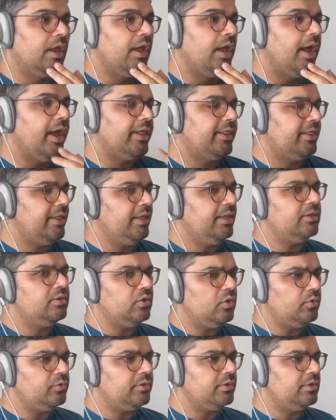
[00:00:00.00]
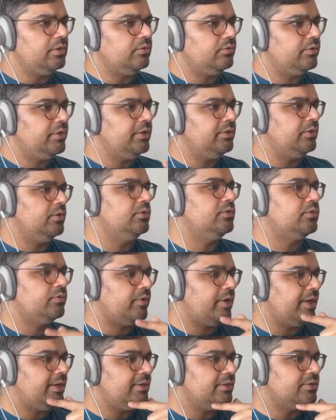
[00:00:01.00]
I think Nova reloads
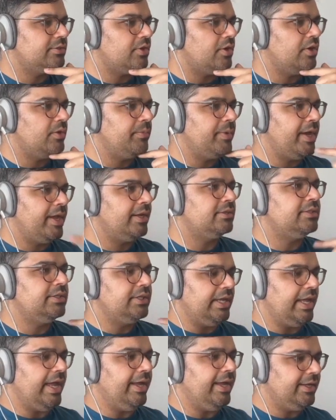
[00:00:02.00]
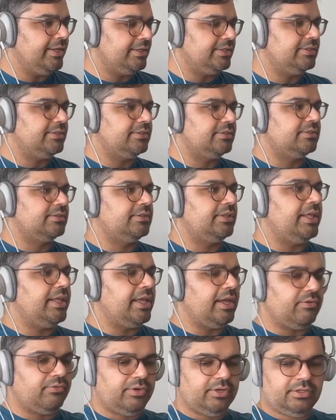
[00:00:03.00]
files automatically as they
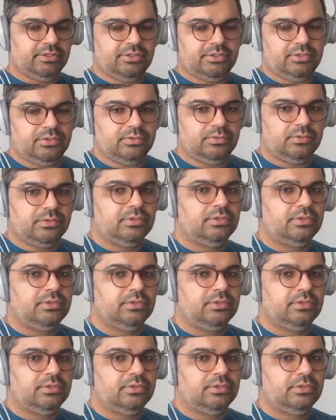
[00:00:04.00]
get written to.